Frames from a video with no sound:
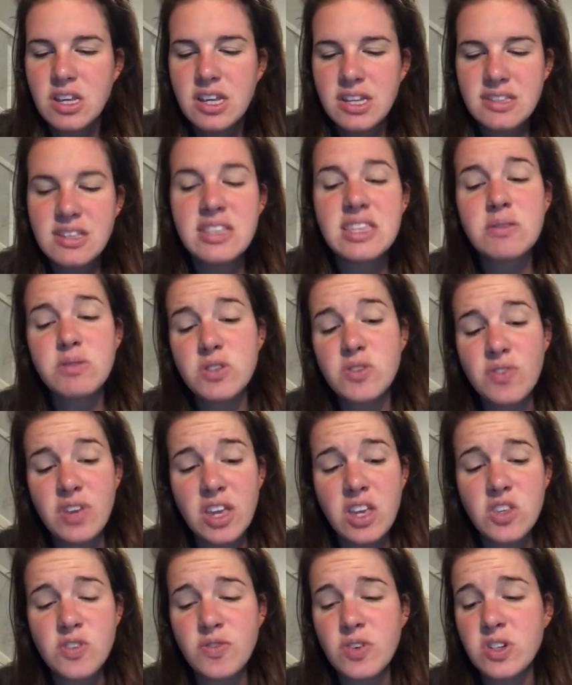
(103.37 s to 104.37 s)
since it was
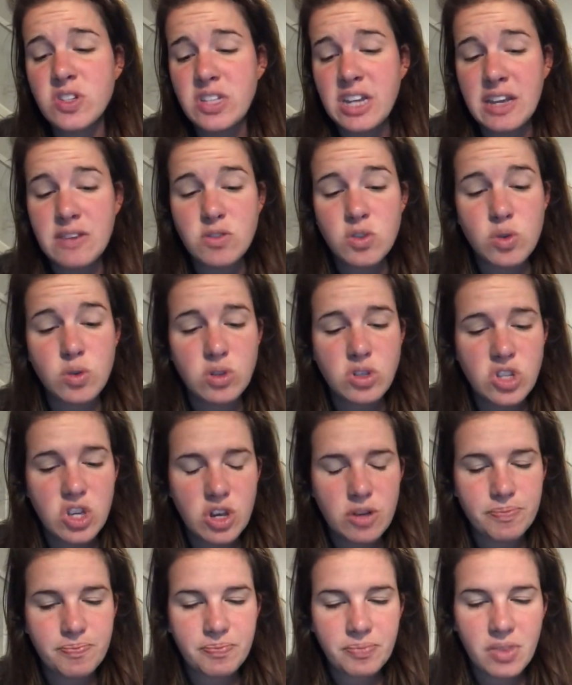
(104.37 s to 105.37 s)
Via's first day of school too.
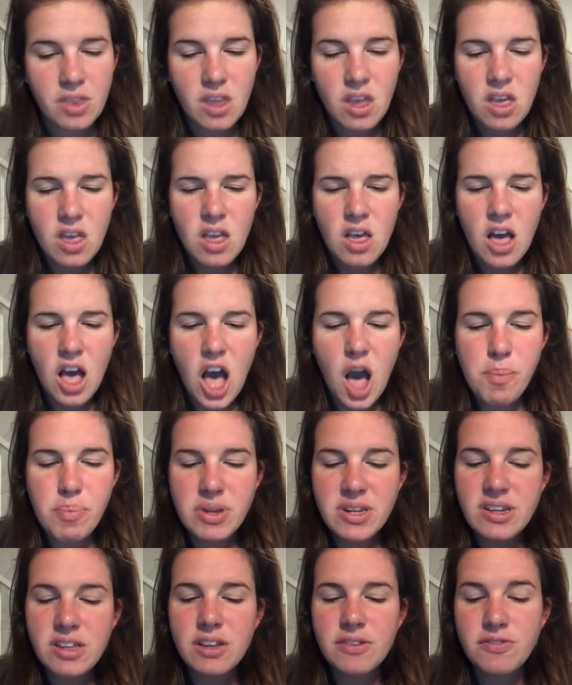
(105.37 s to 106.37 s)
Up
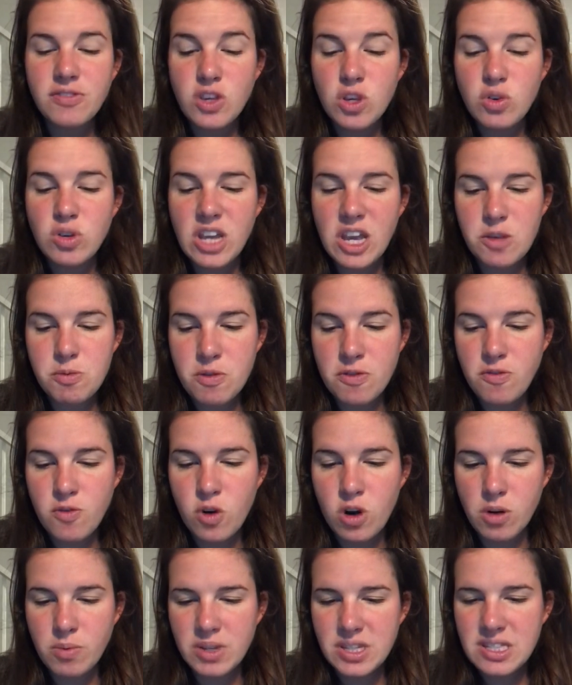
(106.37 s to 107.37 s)
until a few days
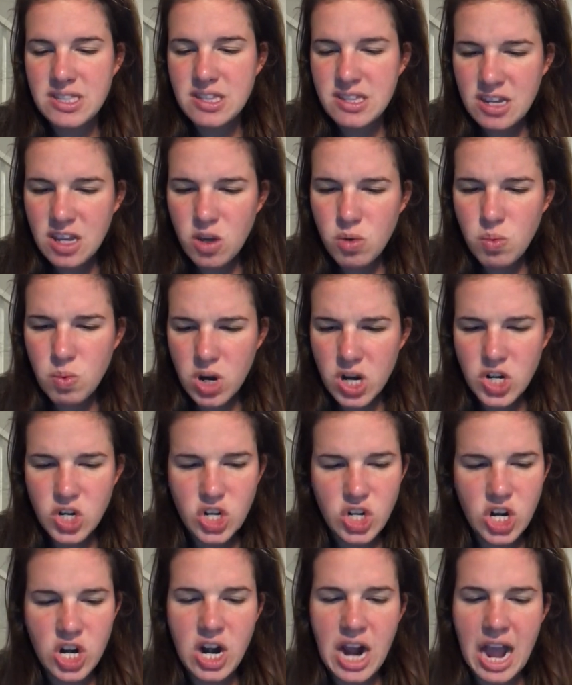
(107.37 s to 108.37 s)
before, we still weren't
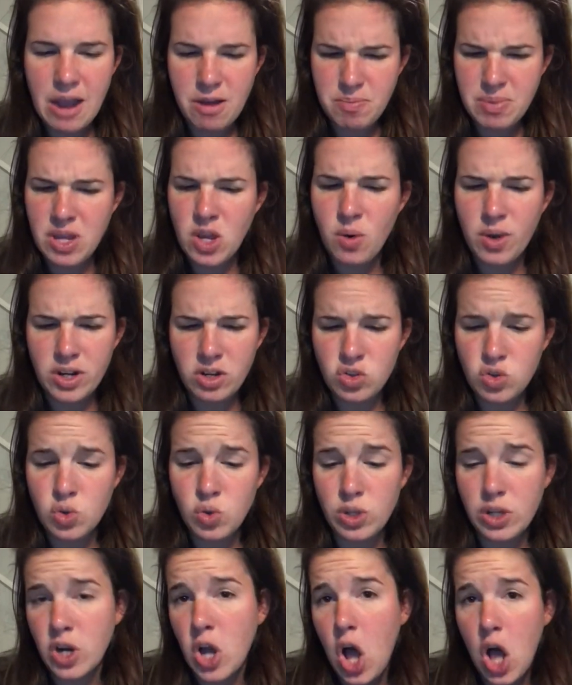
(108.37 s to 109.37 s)
sure I would be going to school
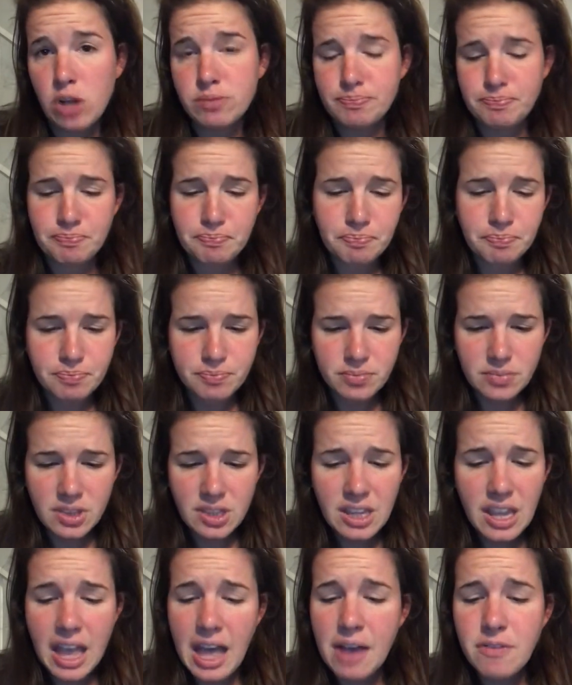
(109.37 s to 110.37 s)
at all.
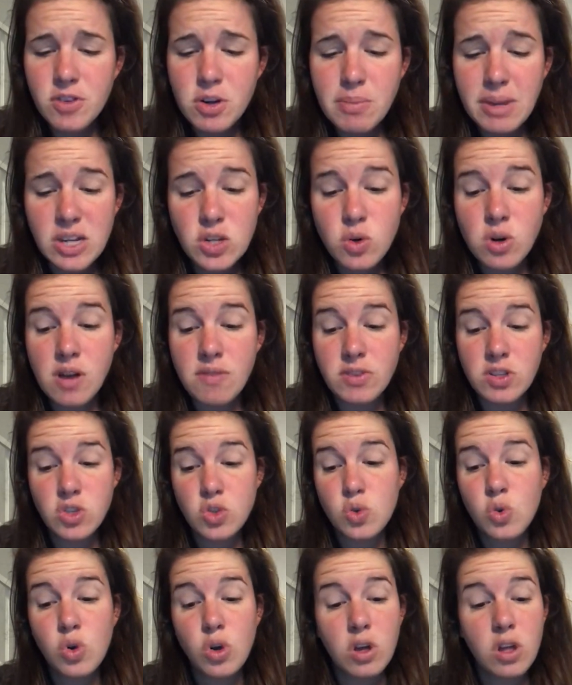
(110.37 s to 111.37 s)
After my tour of the
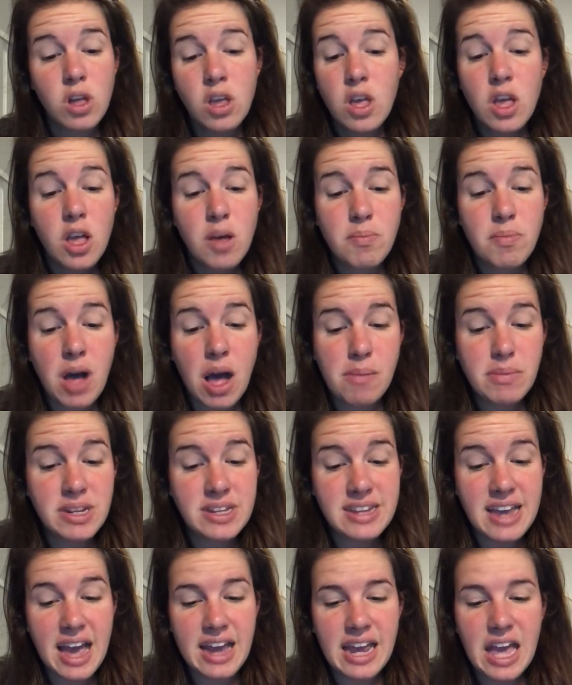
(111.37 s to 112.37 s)
school, Mom and
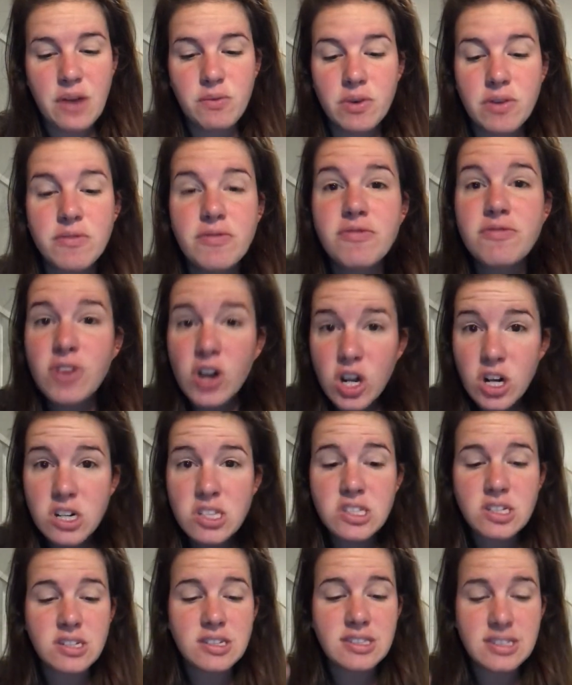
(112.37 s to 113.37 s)
Dad had
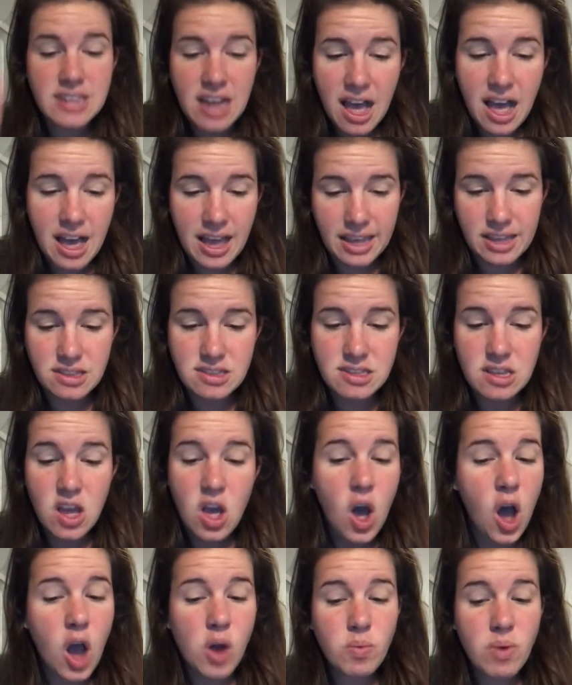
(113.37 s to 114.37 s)
reversed sides
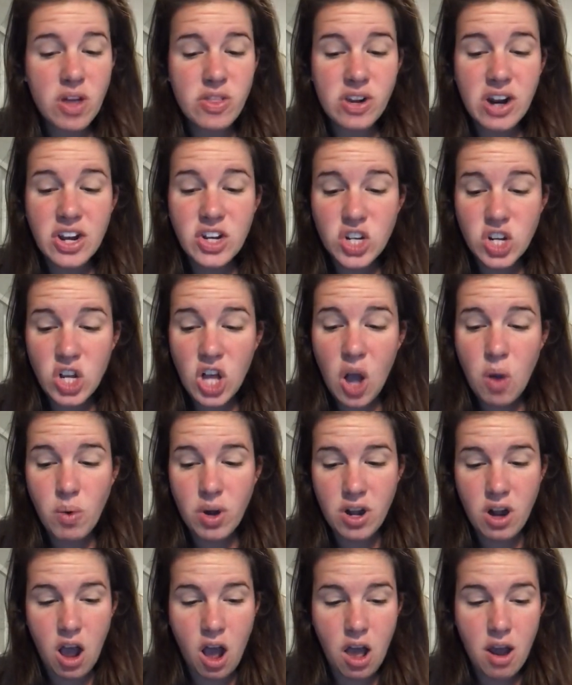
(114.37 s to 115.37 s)
on whether I should go or
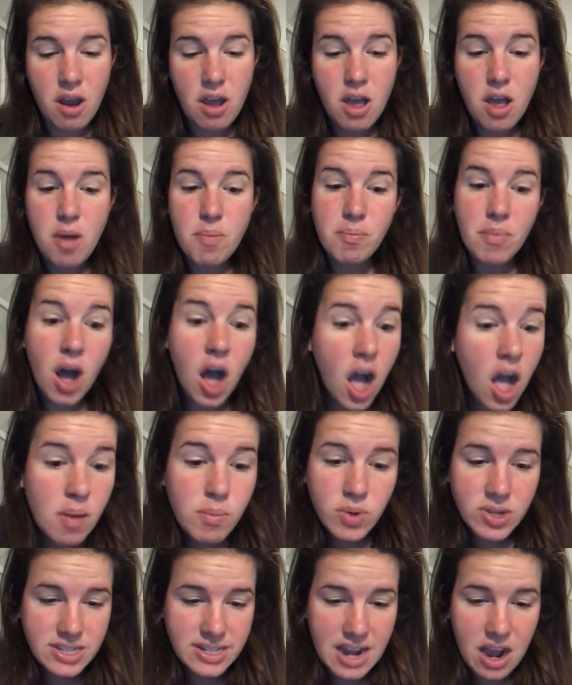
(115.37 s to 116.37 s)
not. Mom
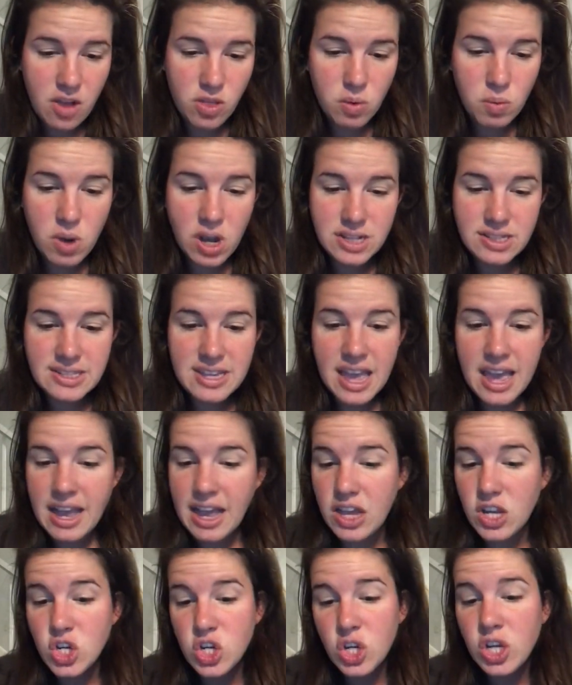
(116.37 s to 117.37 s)
was now the one saying
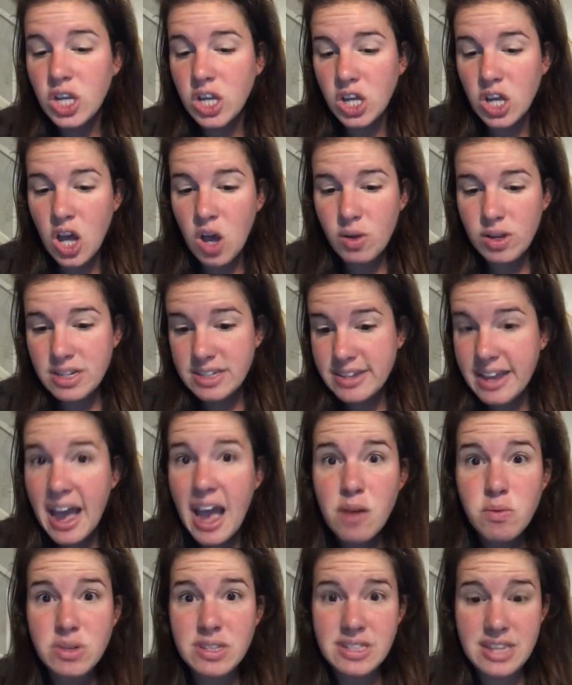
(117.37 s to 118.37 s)
I shouldn't go, and
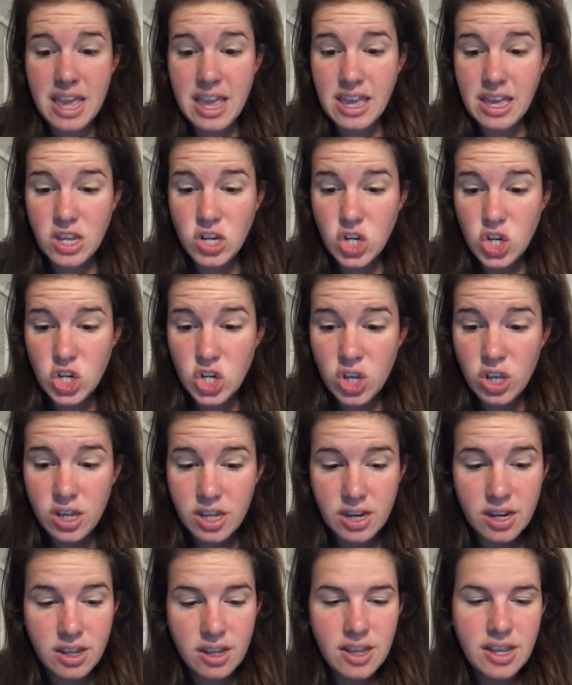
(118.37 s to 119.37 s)
Dad was saying I
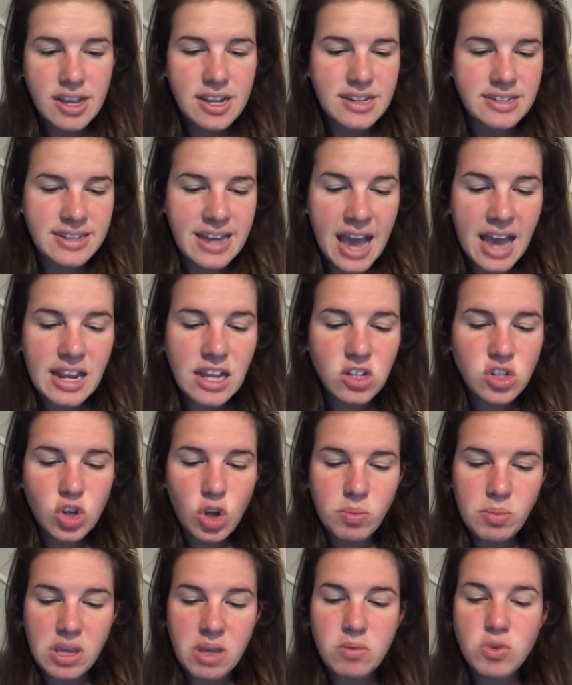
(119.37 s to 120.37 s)
should. Dad had
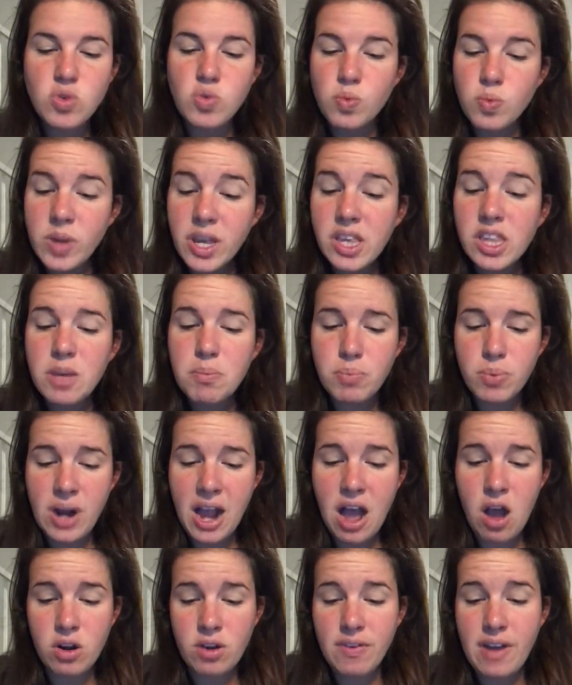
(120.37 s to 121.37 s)
told me he was really
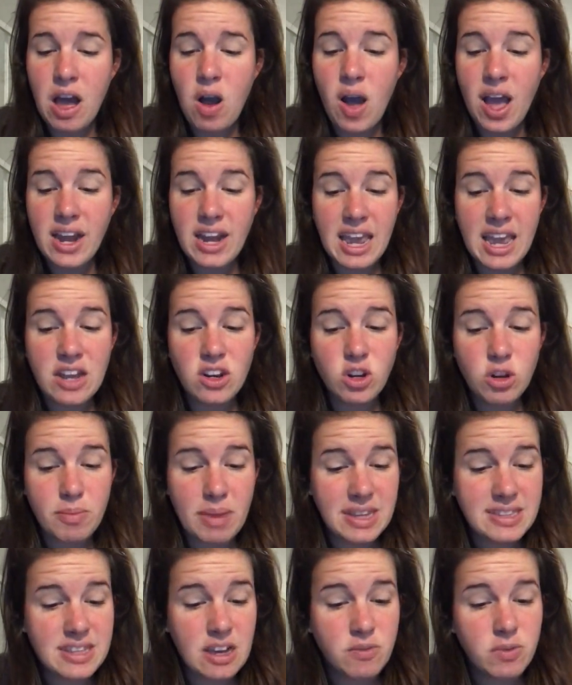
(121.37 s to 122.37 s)
proud of how I'd handled
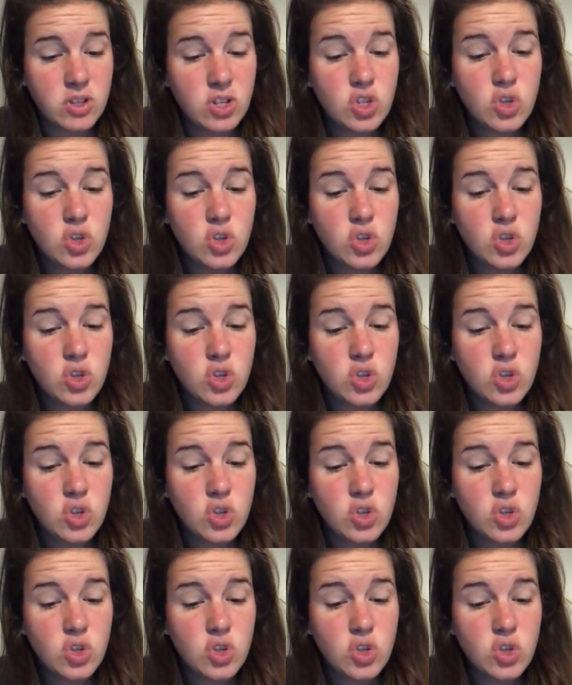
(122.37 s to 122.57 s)
myself with